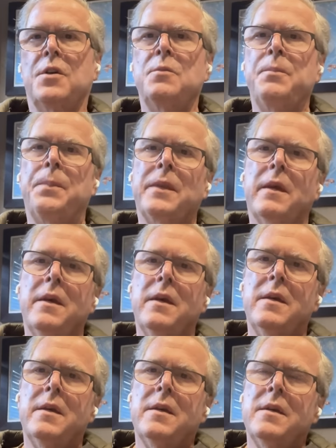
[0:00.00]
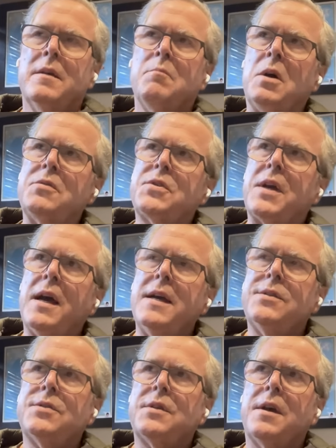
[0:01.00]
So both
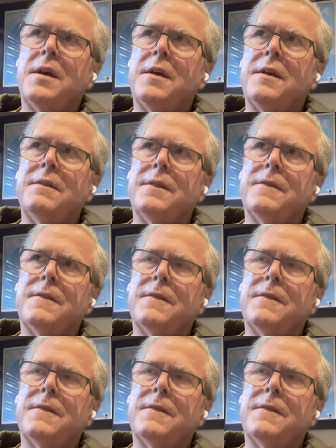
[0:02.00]
sides uh,